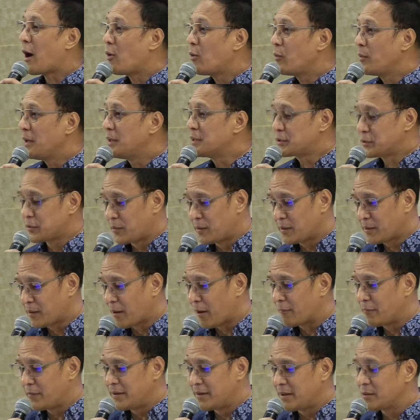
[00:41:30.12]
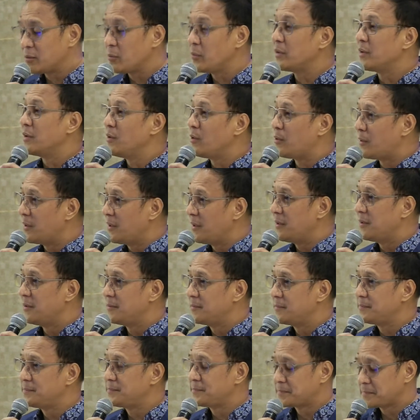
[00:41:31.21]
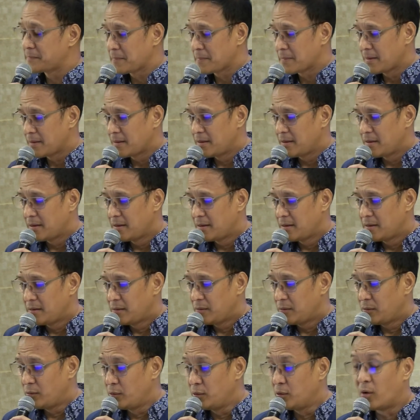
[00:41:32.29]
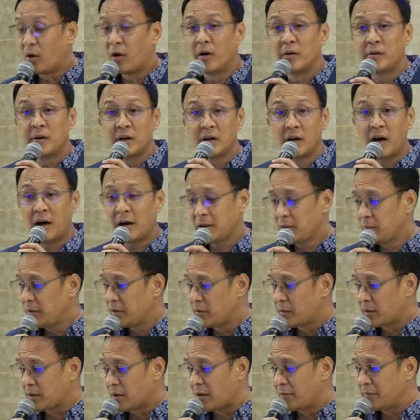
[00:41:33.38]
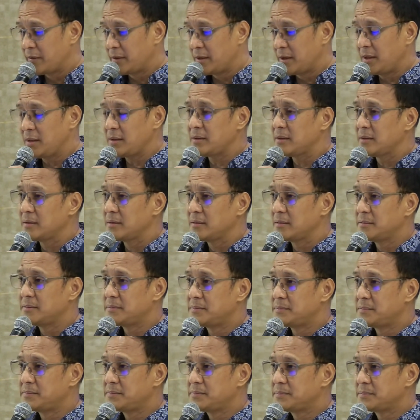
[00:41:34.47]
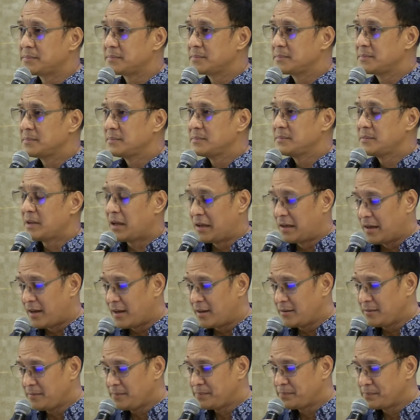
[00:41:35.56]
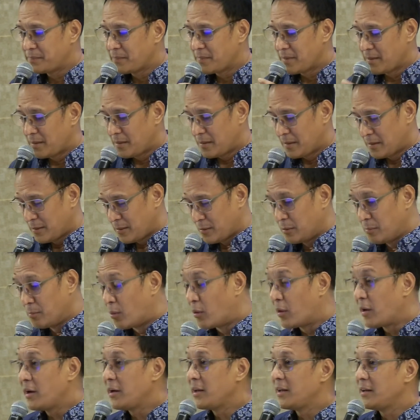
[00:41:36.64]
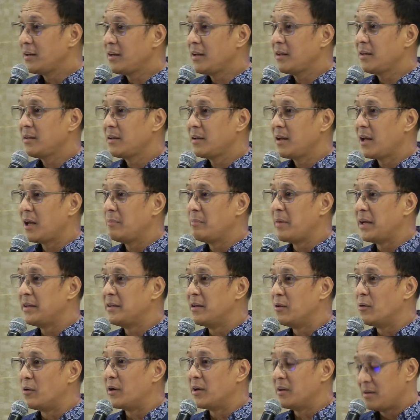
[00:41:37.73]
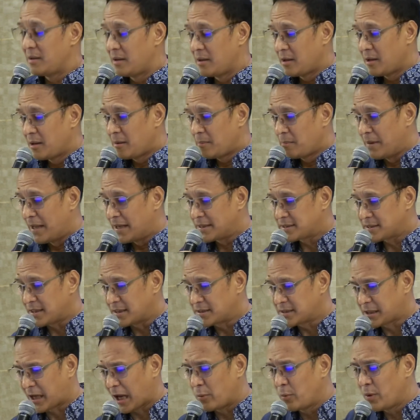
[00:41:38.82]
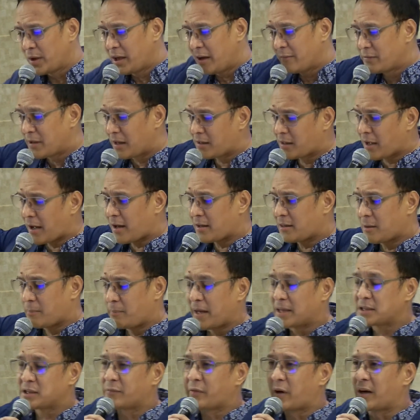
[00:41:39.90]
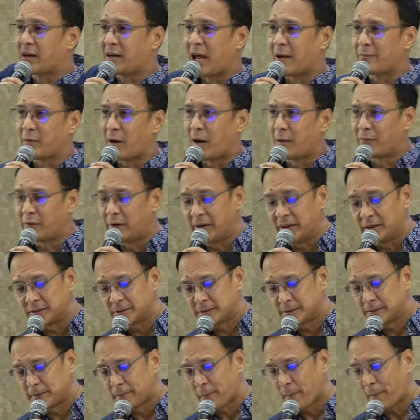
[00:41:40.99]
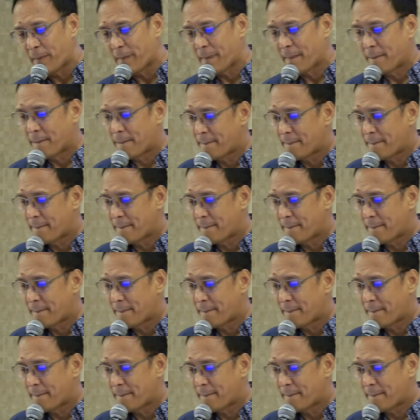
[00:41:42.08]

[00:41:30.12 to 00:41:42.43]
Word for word: How is your covenant with the Lord? Do you honor God with your covenant? Again, good morning and may the Lord bless us. Can we give the God the best of our clap offerings?